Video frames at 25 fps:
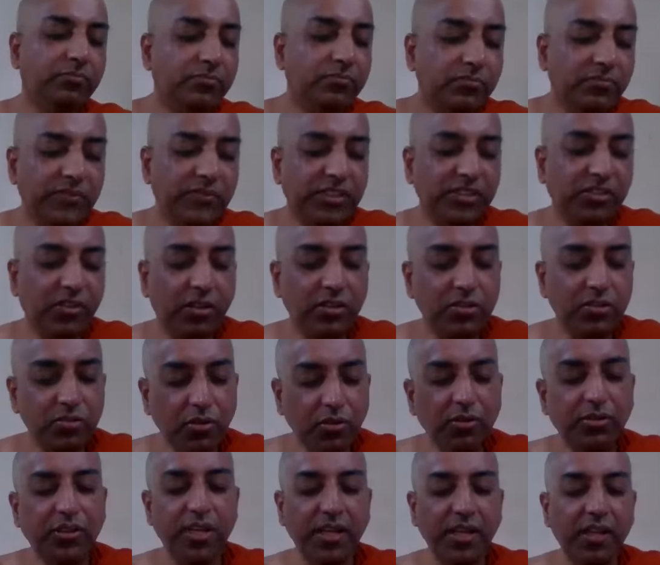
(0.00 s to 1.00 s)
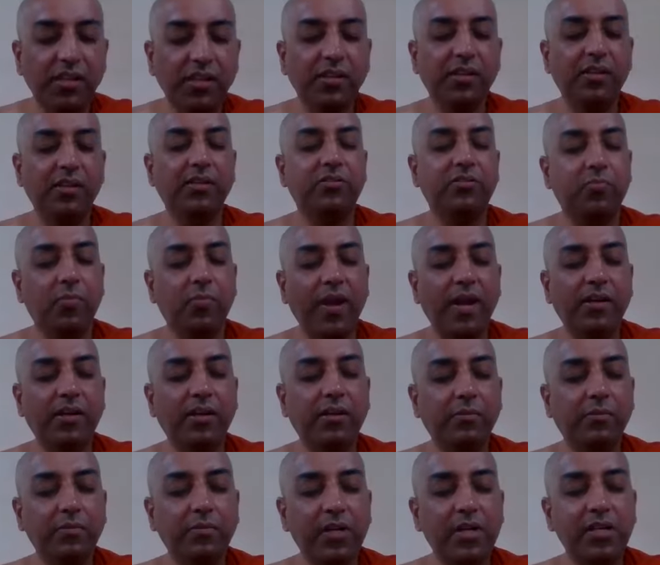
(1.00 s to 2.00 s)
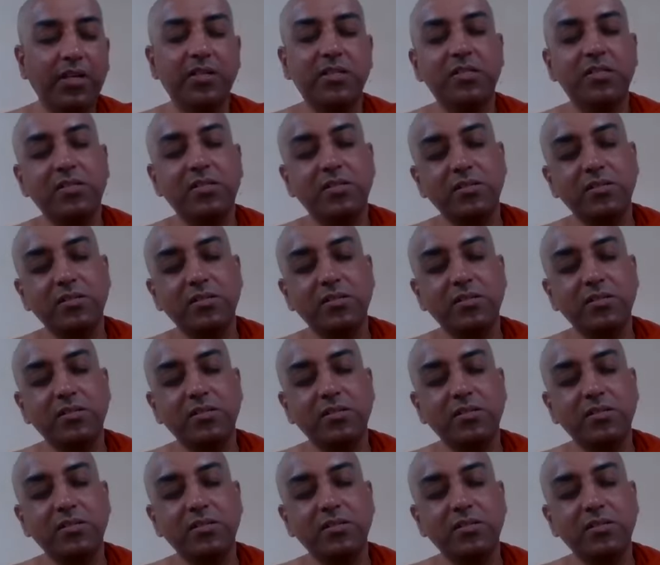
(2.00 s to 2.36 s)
there in this matter, but